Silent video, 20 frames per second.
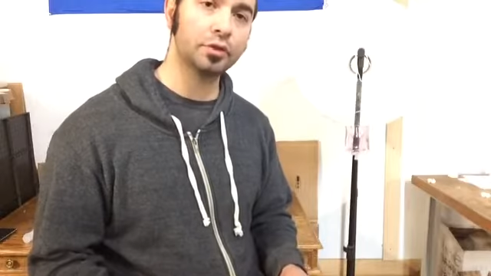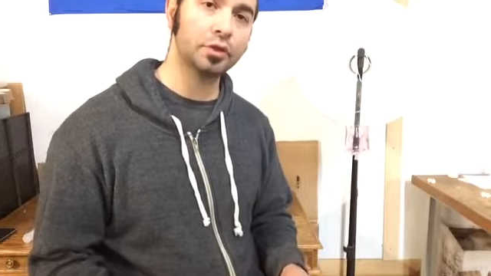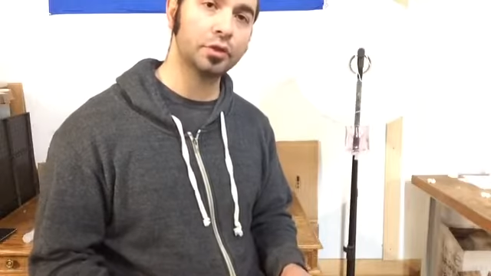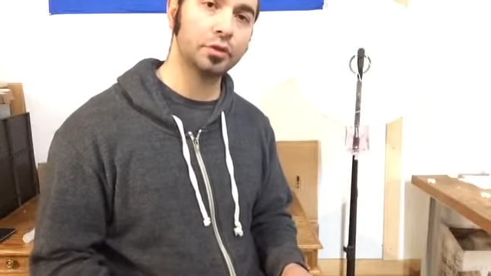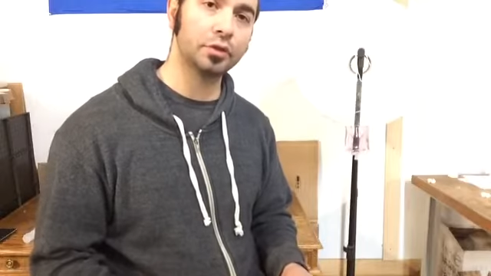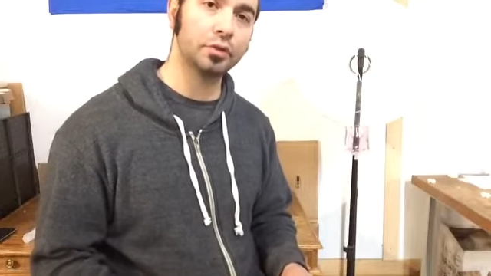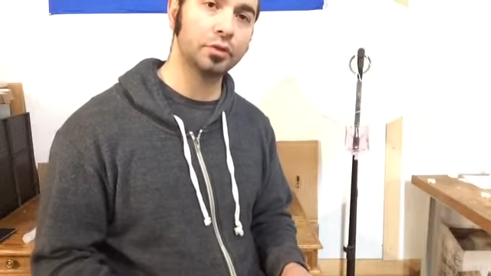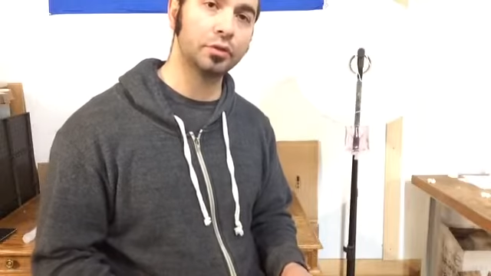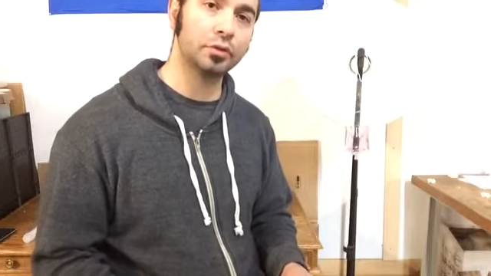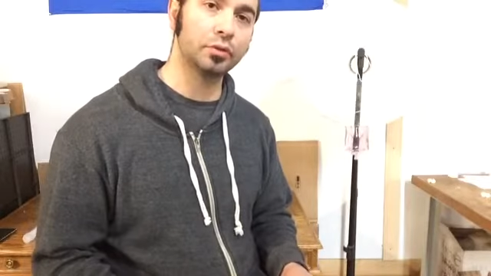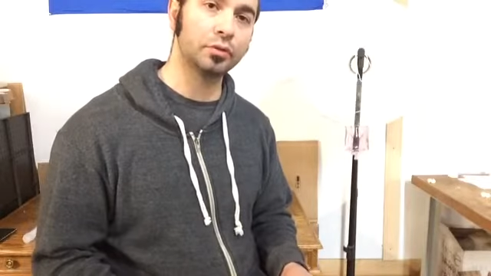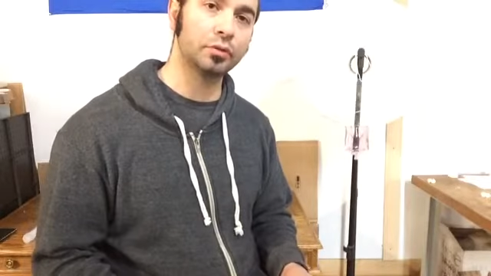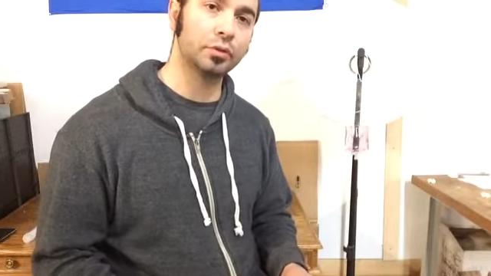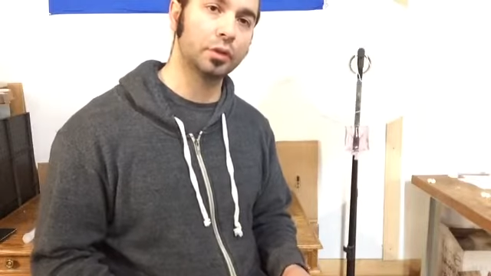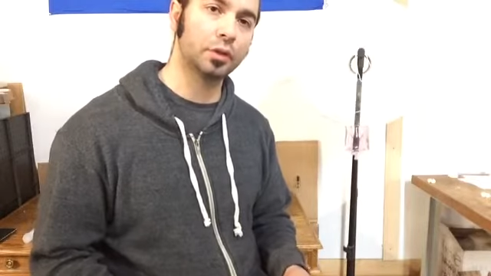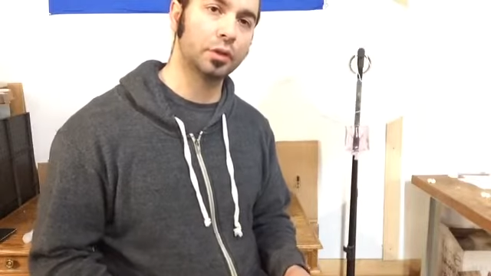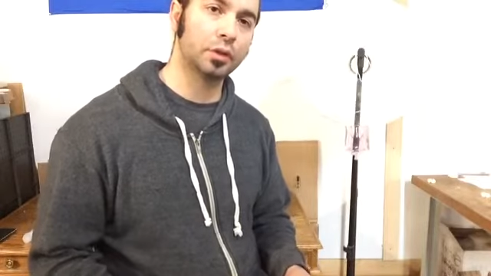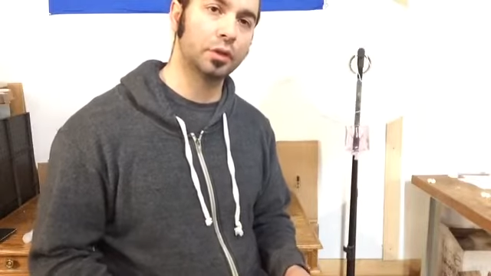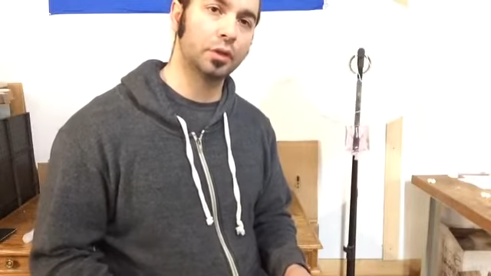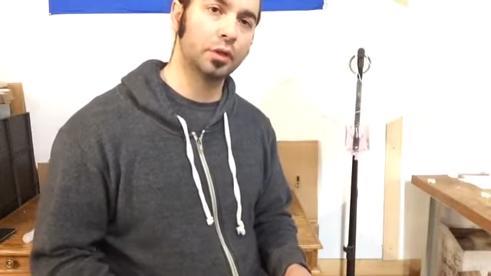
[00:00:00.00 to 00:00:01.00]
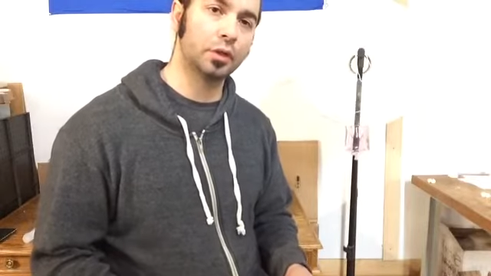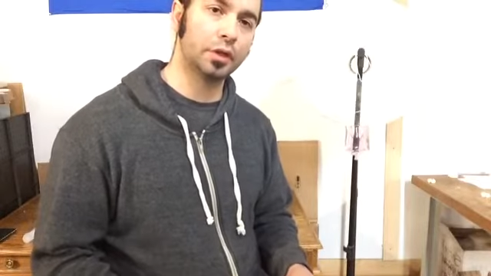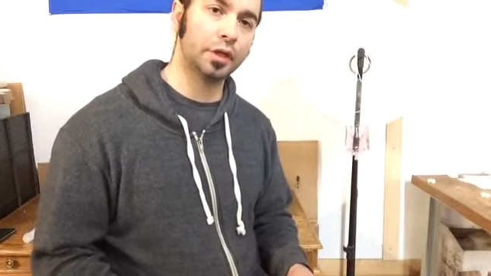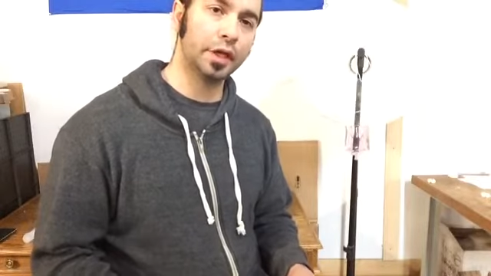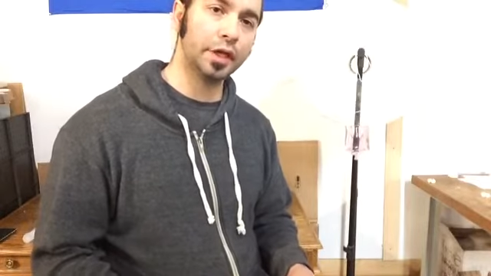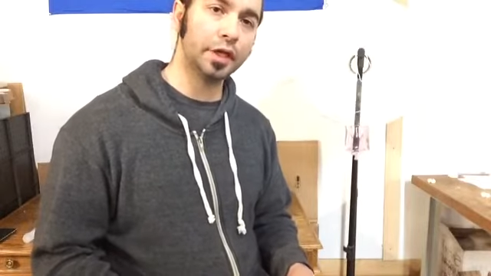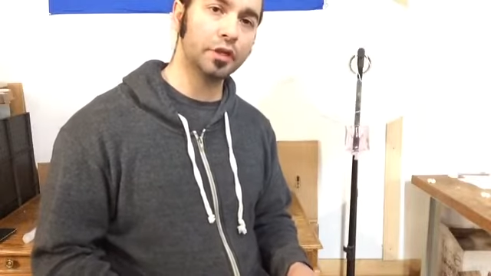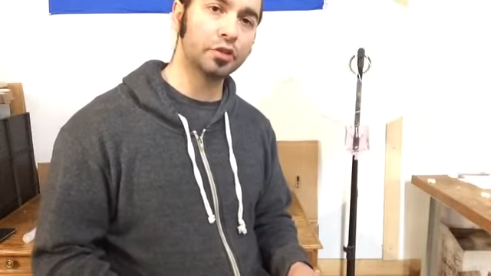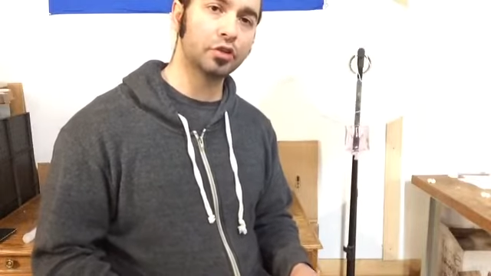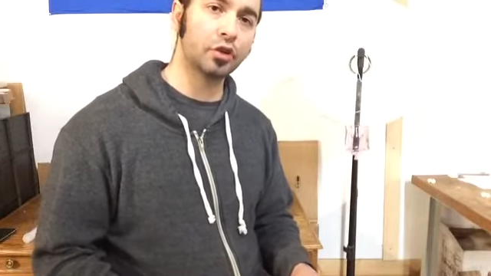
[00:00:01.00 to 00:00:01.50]
to
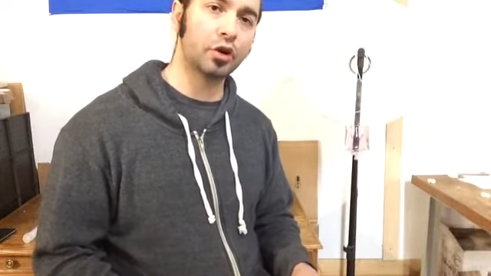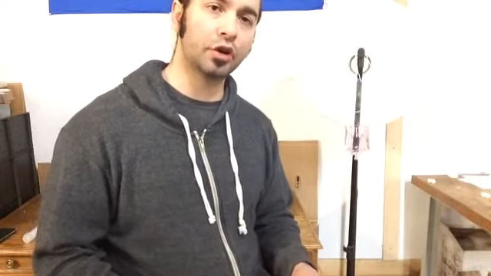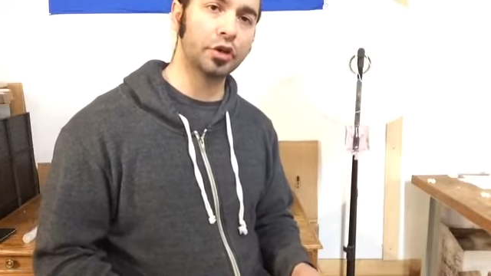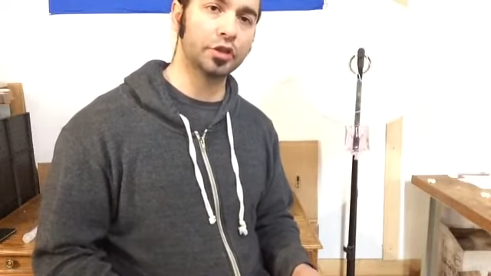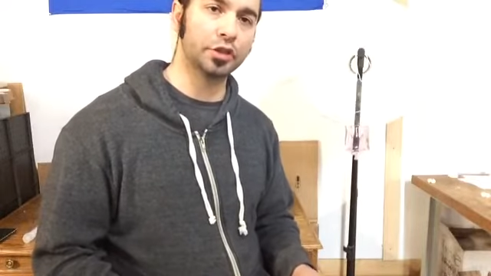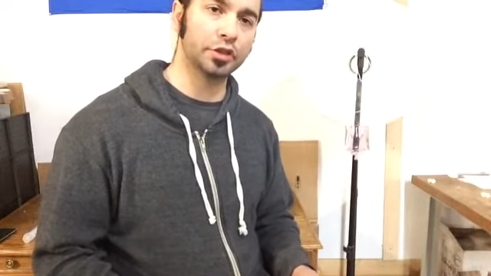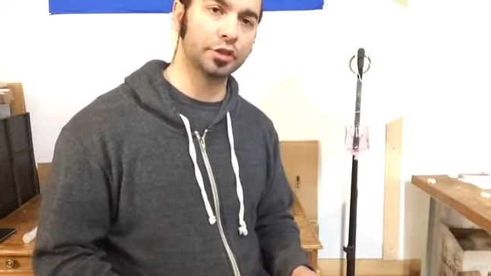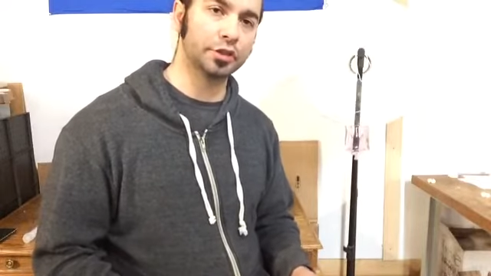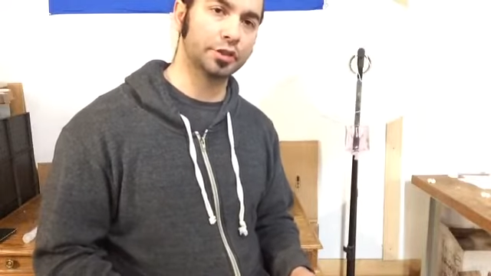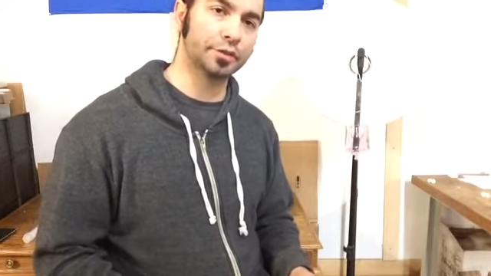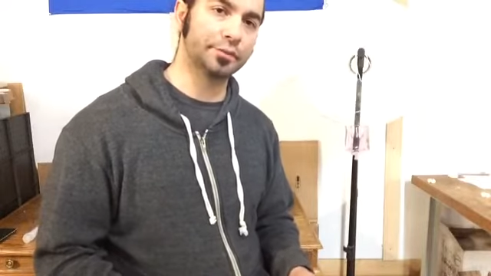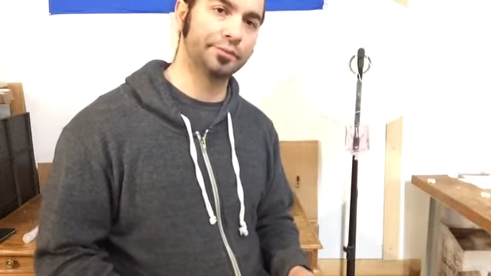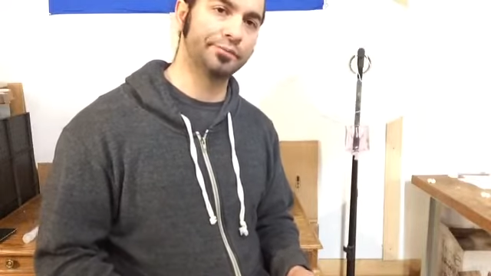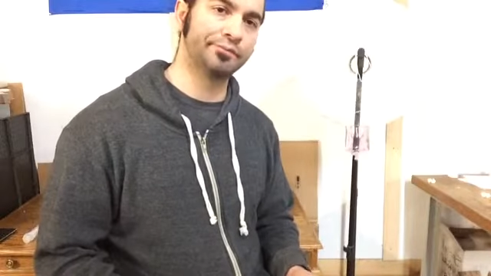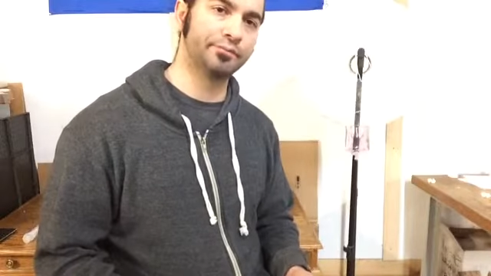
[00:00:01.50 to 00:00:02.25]
ink charges.